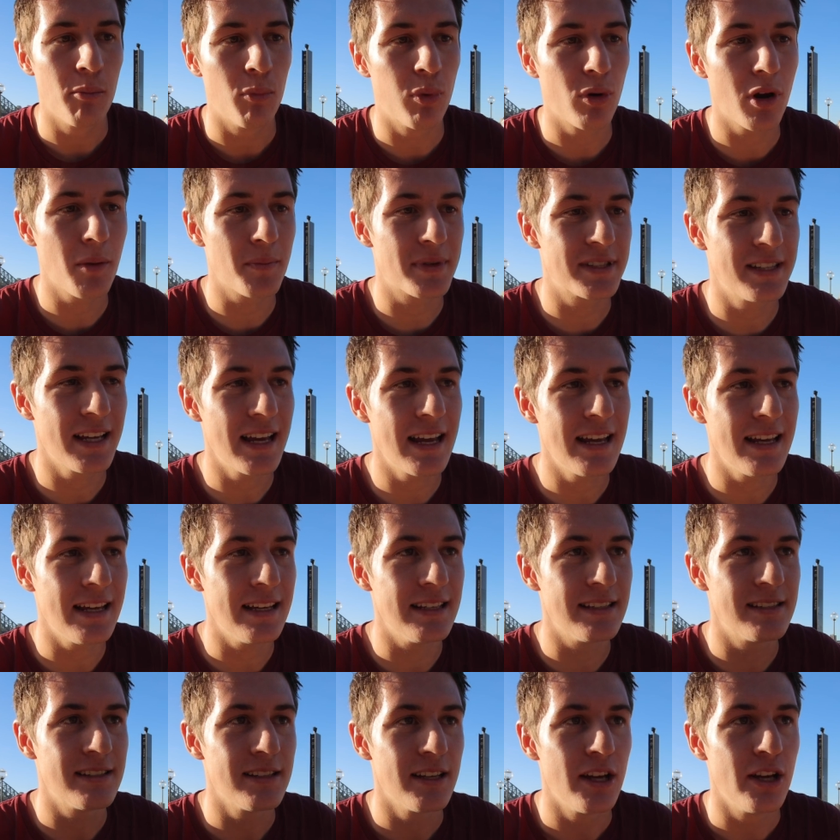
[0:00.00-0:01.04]
What I'm saying
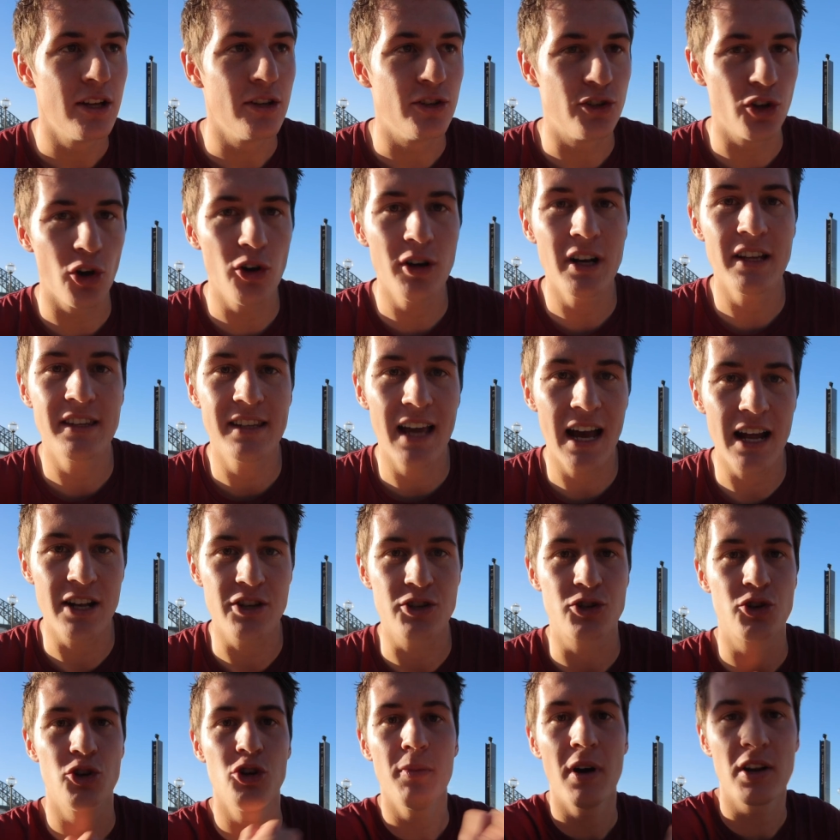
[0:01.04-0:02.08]
is, don't
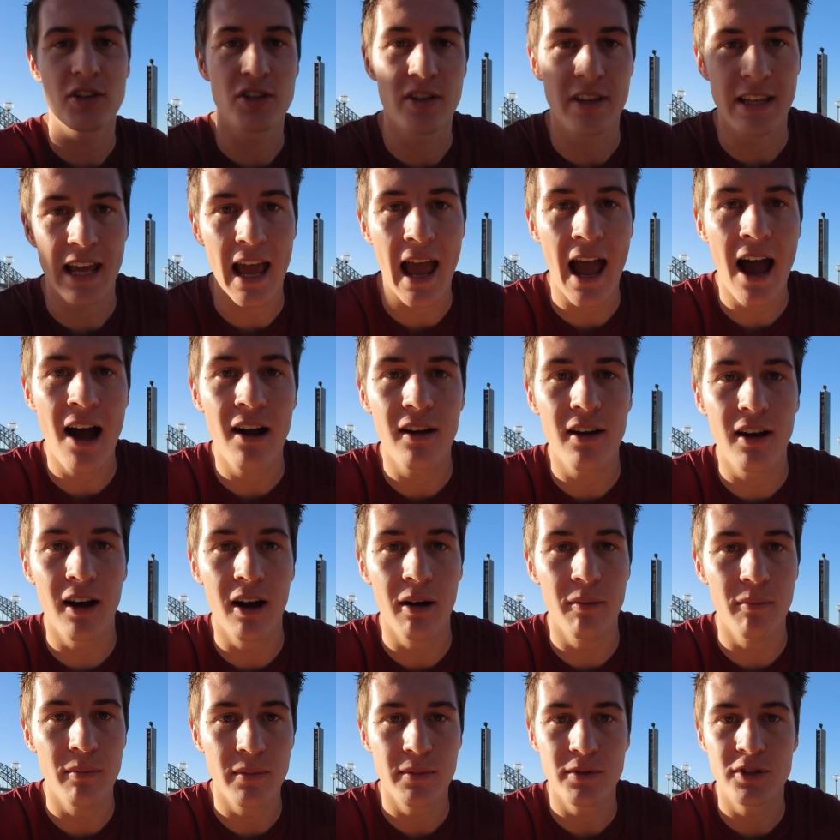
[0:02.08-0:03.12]
attach too much of the
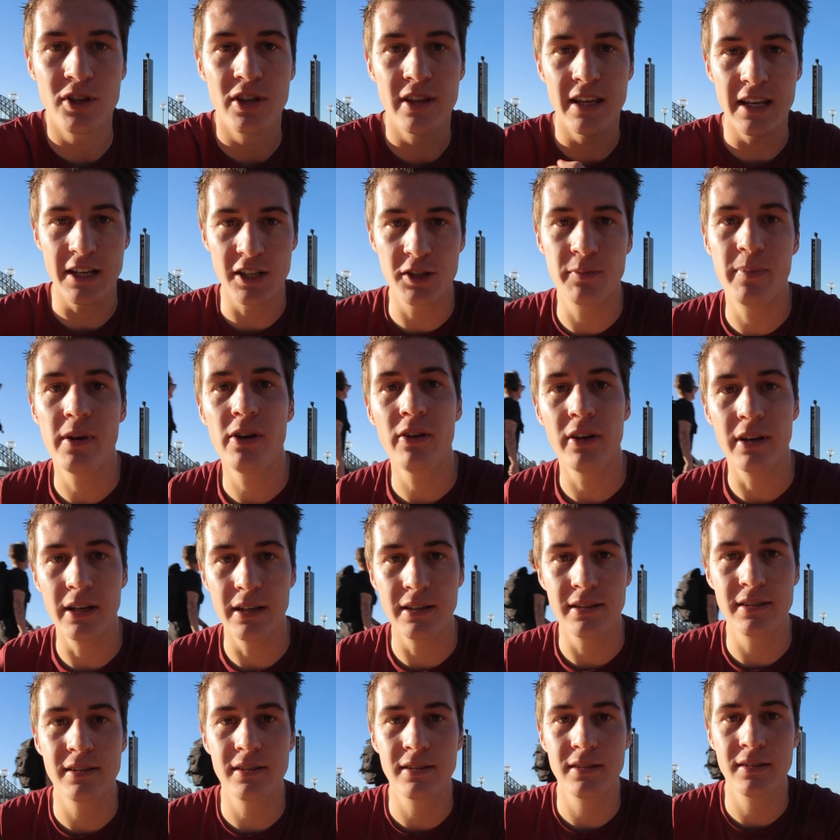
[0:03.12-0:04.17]
outcome to the
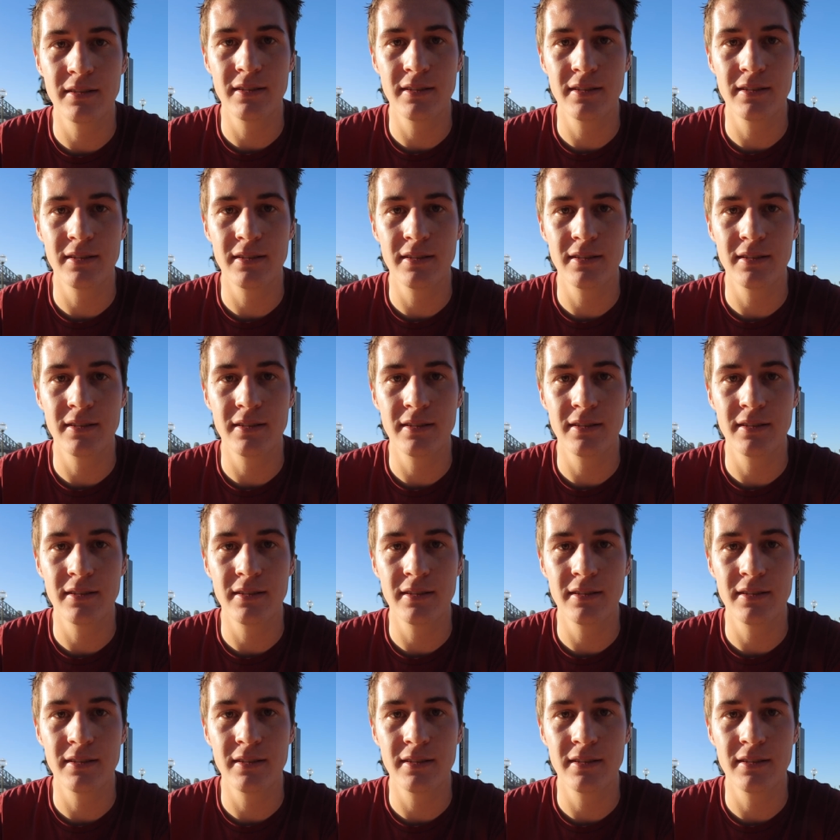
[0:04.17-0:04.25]
experience.